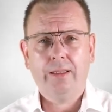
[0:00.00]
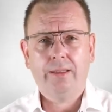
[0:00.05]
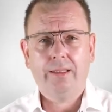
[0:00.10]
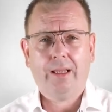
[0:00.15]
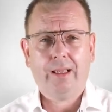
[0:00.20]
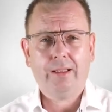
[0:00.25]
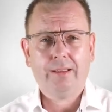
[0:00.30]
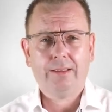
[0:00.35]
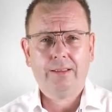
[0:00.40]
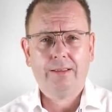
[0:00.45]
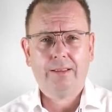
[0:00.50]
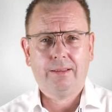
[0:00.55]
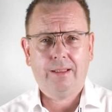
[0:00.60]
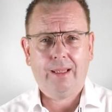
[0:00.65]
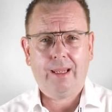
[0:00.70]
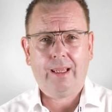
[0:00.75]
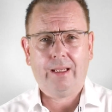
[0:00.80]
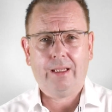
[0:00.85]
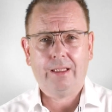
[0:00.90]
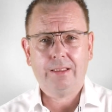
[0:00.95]
That
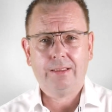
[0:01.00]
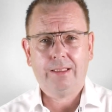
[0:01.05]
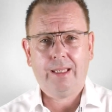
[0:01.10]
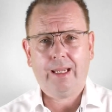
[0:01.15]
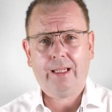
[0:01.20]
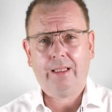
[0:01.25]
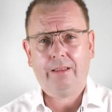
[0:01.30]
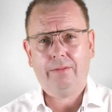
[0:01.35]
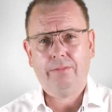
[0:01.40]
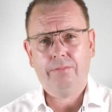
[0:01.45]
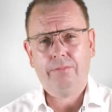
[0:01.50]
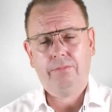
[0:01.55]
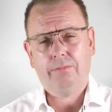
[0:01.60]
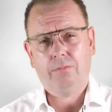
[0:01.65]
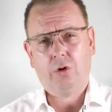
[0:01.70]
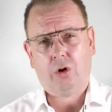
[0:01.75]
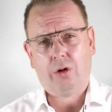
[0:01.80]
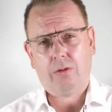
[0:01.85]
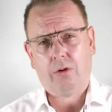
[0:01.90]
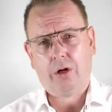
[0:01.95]
then is
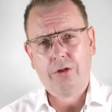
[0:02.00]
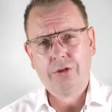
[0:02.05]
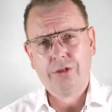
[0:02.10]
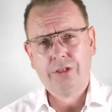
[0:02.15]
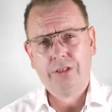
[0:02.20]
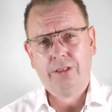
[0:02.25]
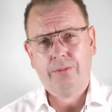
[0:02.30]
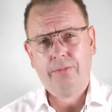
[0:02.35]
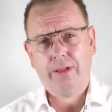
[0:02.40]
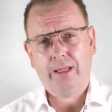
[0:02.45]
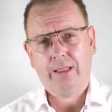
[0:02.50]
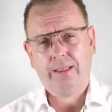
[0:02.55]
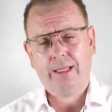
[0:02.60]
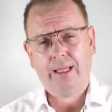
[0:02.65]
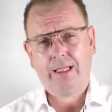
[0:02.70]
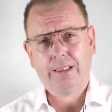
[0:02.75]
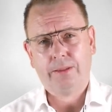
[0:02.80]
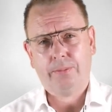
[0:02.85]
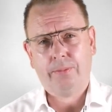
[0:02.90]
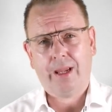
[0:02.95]
taken, our system then
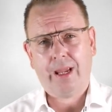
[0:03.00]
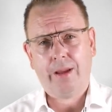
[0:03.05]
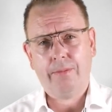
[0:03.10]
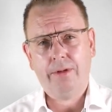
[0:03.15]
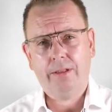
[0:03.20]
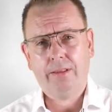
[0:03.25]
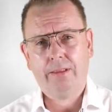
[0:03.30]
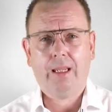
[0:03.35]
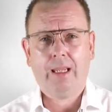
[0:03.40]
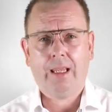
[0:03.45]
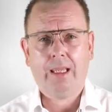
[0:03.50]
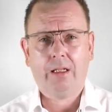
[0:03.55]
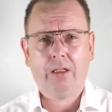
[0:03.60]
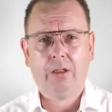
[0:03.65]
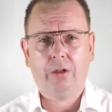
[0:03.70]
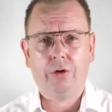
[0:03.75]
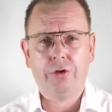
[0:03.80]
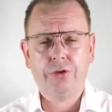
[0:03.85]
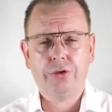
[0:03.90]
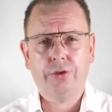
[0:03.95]
takes the payment. It
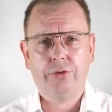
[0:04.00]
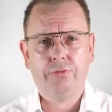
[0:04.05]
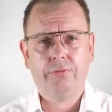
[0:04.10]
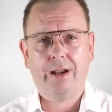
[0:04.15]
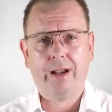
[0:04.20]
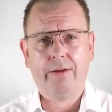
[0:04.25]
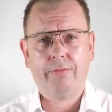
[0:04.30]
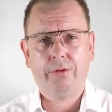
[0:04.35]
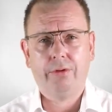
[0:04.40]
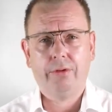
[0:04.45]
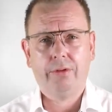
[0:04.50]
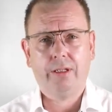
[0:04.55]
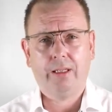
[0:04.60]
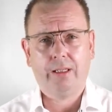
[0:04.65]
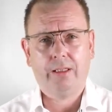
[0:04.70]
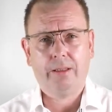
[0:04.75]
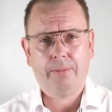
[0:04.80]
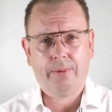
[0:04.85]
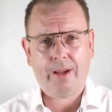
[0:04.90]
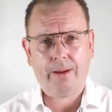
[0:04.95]
alerts the driver
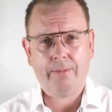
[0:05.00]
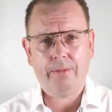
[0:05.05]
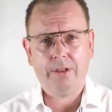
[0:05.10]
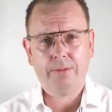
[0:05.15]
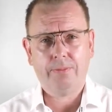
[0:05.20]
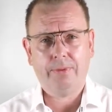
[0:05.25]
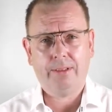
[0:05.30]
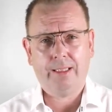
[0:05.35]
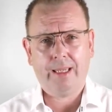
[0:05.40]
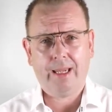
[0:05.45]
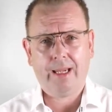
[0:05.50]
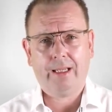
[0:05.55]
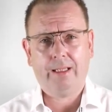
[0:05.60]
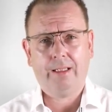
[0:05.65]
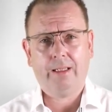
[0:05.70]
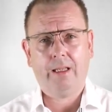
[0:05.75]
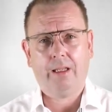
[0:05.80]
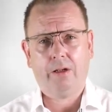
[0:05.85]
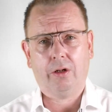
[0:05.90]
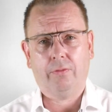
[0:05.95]
that the payment's been
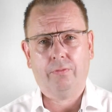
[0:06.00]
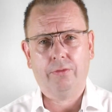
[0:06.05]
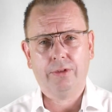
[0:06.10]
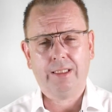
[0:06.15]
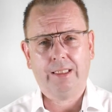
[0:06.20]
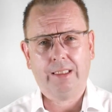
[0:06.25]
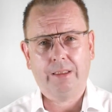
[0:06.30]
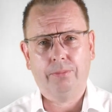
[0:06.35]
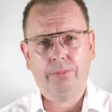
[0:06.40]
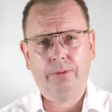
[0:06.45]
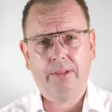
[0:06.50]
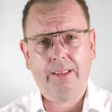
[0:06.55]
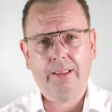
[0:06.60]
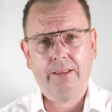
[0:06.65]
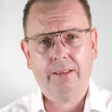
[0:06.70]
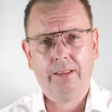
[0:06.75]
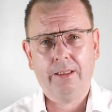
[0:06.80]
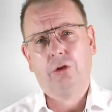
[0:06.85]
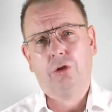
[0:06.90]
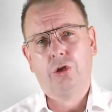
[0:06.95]
taken and obviously
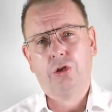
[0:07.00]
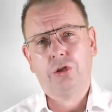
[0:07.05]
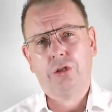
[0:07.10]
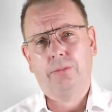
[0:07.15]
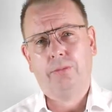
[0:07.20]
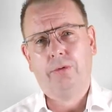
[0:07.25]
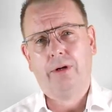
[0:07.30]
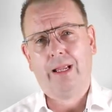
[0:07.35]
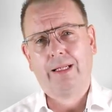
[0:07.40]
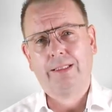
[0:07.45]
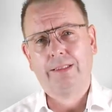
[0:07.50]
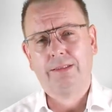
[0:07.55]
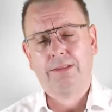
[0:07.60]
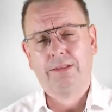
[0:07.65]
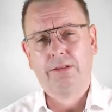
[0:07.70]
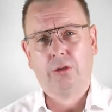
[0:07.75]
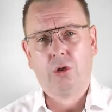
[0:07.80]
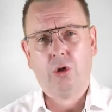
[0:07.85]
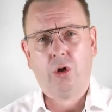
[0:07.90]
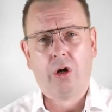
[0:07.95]
completed. The customer
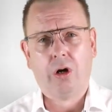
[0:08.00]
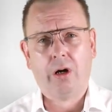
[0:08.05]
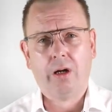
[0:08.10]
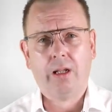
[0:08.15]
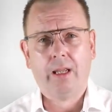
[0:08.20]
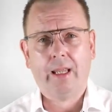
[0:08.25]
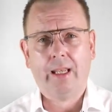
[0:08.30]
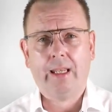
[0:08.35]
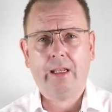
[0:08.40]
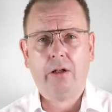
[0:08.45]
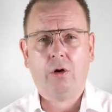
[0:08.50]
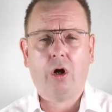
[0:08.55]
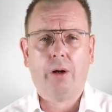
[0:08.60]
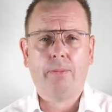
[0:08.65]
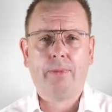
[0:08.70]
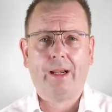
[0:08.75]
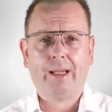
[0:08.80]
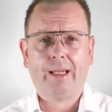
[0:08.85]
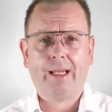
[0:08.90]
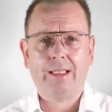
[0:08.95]
exits the car, and then our
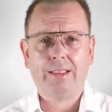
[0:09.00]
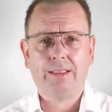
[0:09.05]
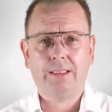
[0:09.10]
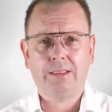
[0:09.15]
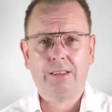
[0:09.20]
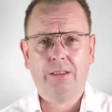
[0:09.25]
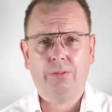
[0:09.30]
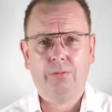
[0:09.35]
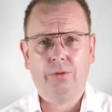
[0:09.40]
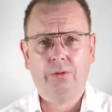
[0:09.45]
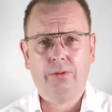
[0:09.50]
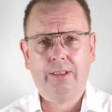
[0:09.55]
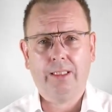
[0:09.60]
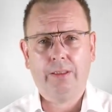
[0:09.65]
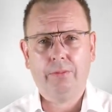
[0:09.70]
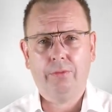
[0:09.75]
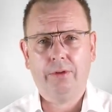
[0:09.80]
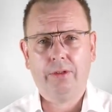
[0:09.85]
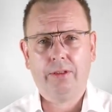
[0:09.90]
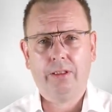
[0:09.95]
back-end system will
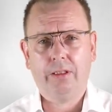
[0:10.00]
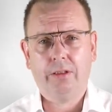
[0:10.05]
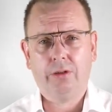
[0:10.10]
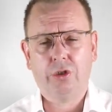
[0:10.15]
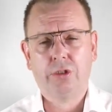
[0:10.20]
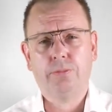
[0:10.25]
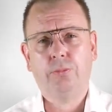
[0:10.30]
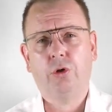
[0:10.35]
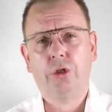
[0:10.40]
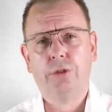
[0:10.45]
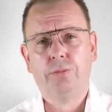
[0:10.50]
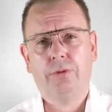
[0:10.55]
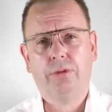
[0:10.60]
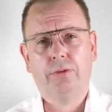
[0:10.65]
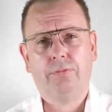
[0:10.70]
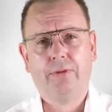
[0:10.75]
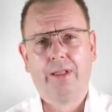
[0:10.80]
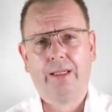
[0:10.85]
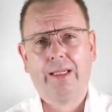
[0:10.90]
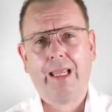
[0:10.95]
deal with the disbursement
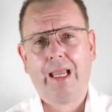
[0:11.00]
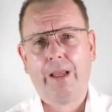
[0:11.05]
of that